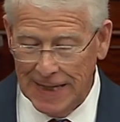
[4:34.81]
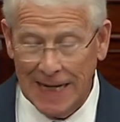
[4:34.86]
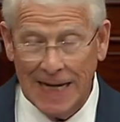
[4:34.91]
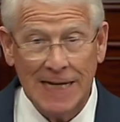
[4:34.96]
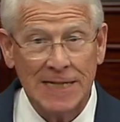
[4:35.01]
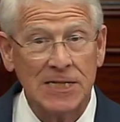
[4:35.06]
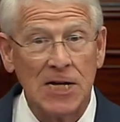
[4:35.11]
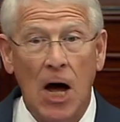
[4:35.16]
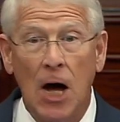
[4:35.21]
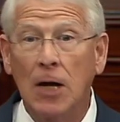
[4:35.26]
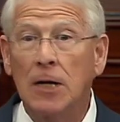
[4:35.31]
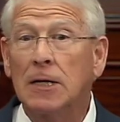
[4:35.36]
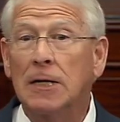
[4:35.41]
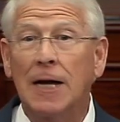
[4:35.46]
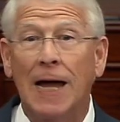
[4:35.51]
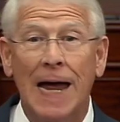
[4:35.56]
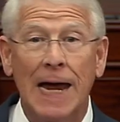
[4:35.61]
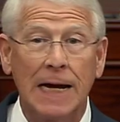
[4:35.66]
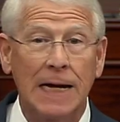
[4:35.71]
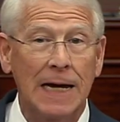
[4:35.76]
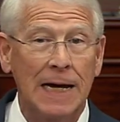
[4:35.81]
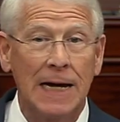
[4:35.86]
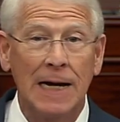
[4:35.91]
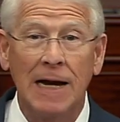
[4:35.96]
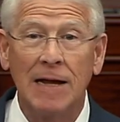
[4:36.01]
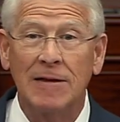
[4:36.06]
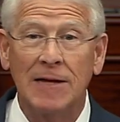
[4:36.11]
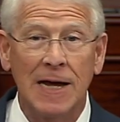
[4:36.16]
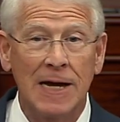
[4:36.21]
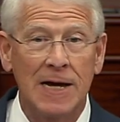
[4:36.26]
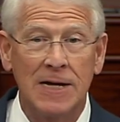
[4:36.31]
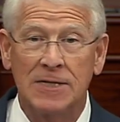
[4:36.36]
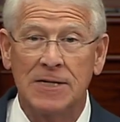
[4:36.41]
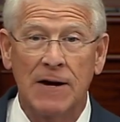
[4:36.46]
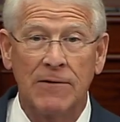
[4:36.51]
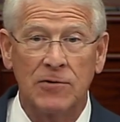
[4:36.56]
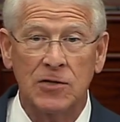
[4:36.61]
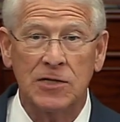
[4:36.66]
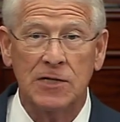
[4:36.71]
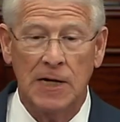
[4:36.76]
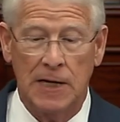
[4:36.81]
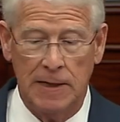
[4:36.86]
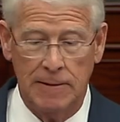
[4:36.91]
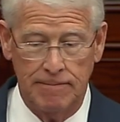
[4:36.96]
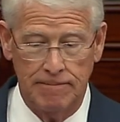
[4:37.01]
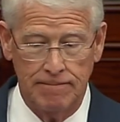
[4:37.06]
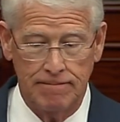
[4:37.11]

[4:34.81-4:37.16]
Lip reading: is unlike anything he's ever seen.